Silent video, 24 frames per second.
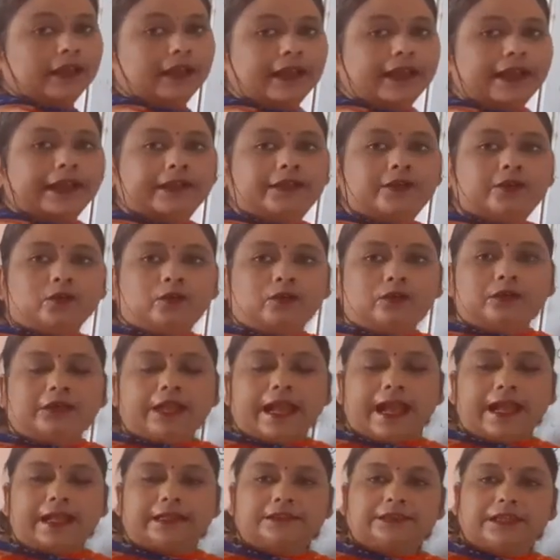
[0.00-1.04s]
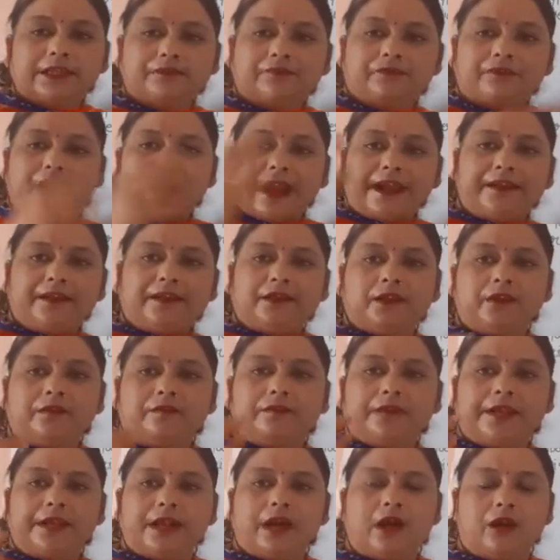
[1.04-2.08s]
A tooth has a white
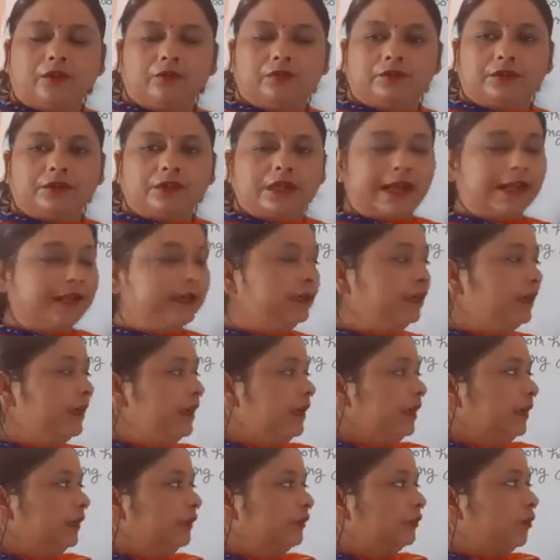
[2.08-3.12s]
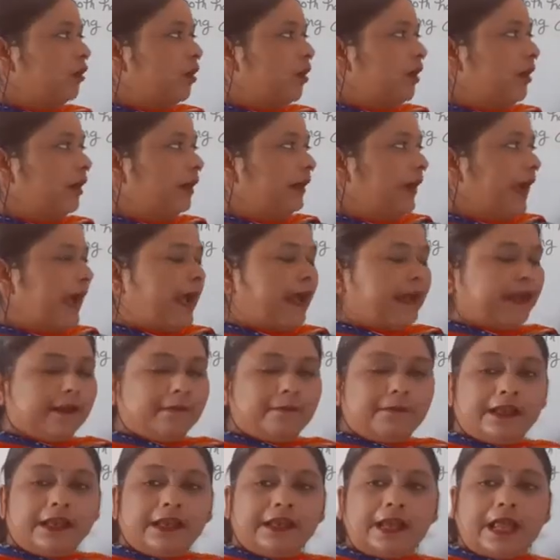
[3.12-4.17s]
covering outside called
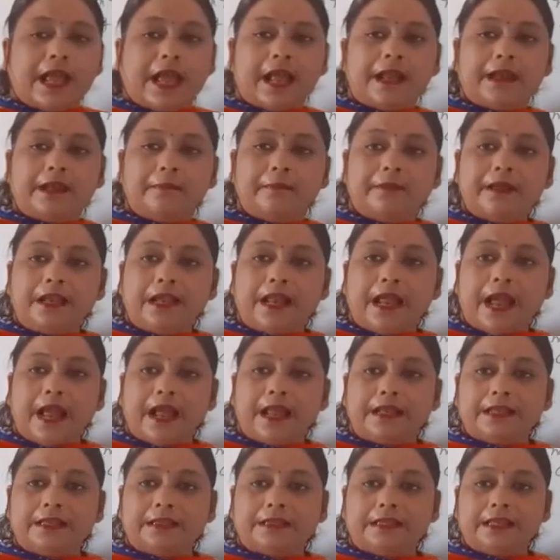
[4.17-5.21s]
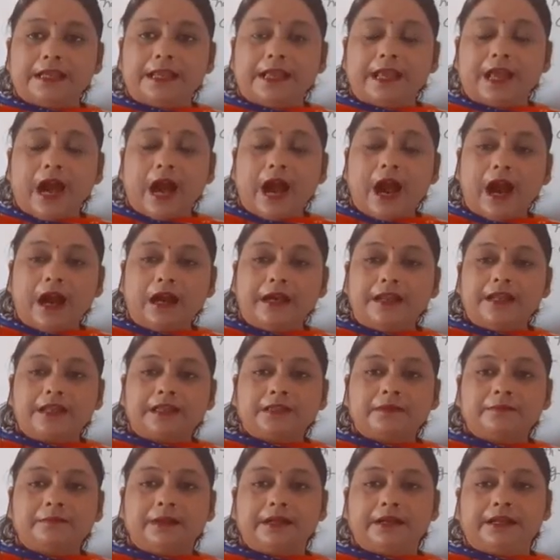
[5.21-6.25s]
enamel. Enamel is a
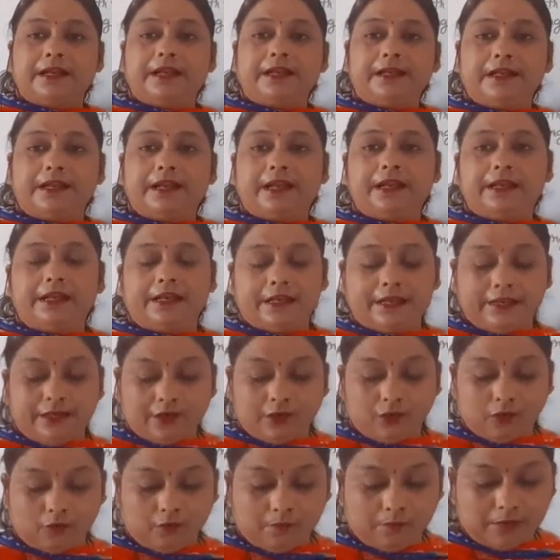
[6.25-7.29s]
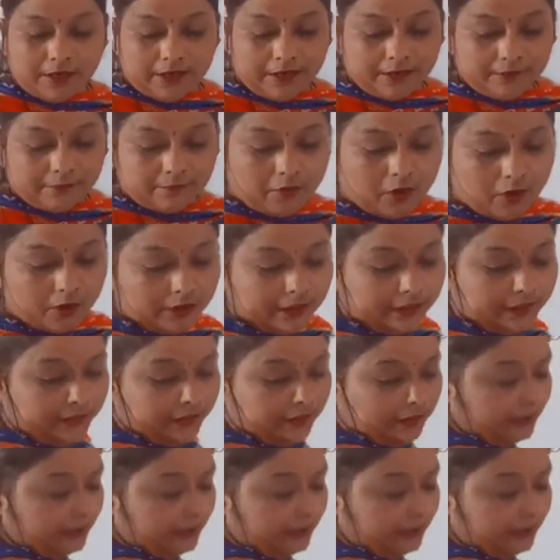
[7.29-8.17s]
hardest material in human body.